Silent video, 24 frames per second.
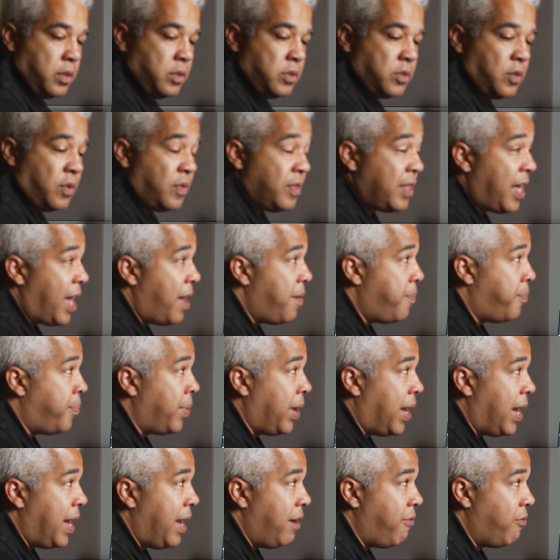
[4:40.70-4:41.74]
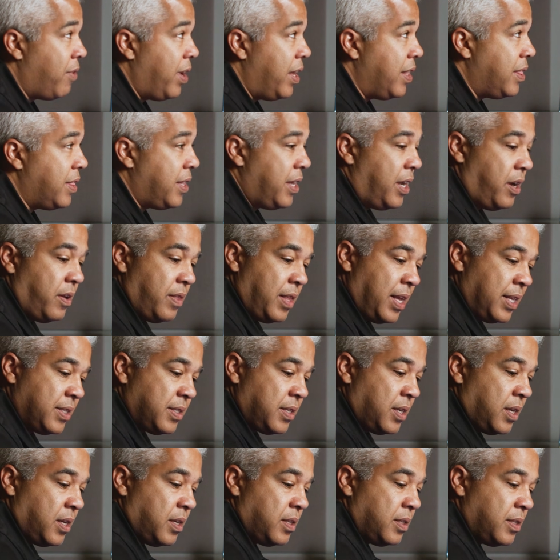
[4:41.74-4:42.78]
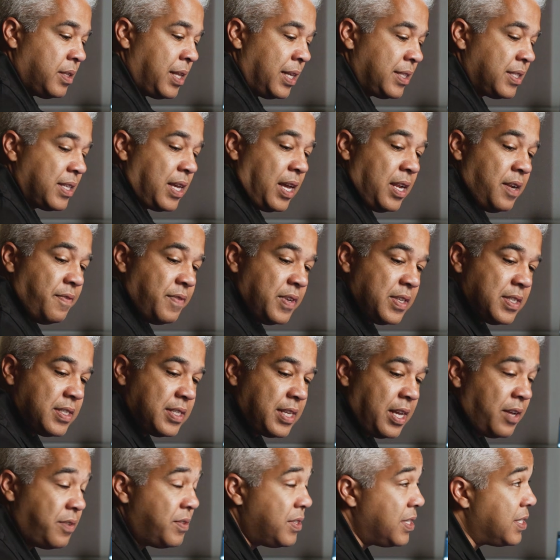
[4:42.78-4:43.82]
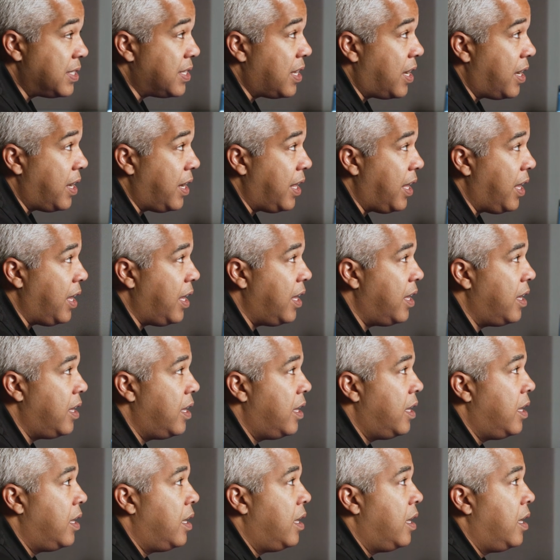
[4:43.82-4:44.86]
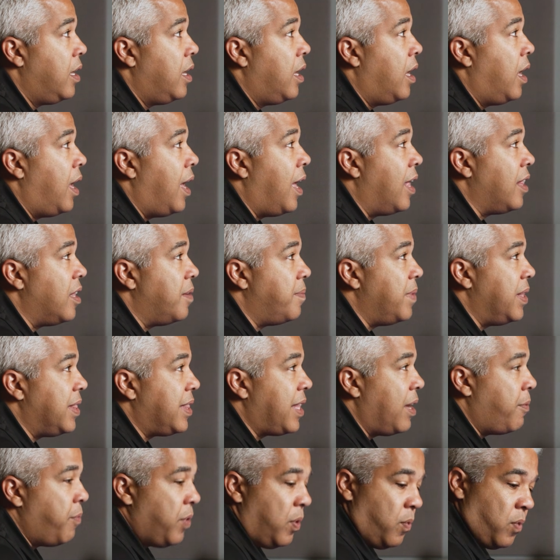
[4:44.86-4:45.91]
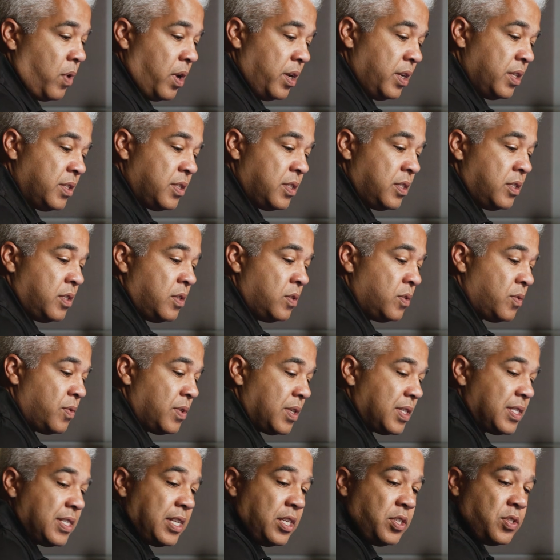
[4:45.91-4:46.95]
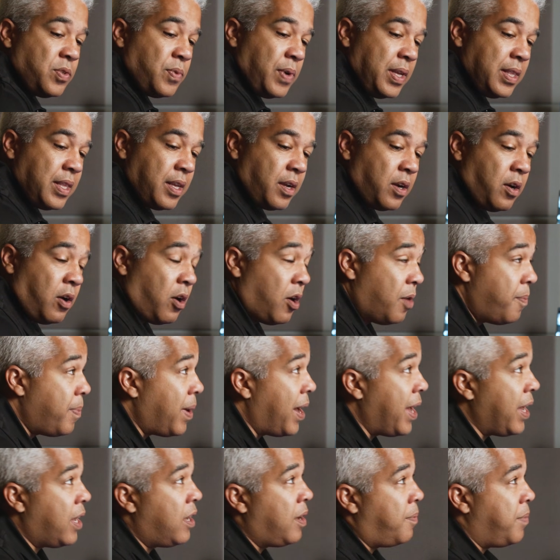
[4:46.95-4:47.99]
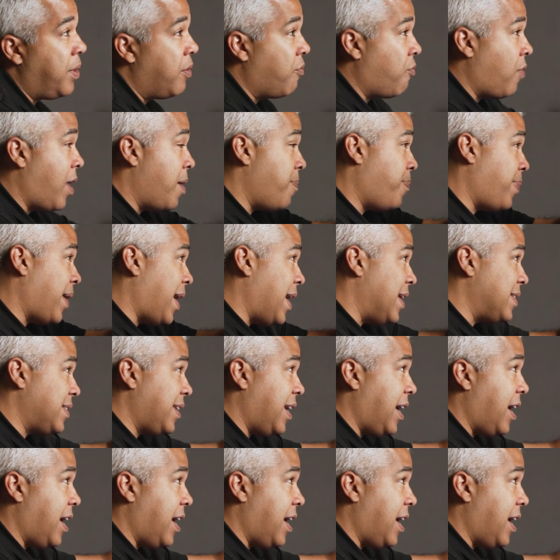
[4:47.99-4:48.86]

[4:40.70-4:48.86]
So that buy right there, that's kind of a sound designy element that we wanted to do to accentuate the car by coming right past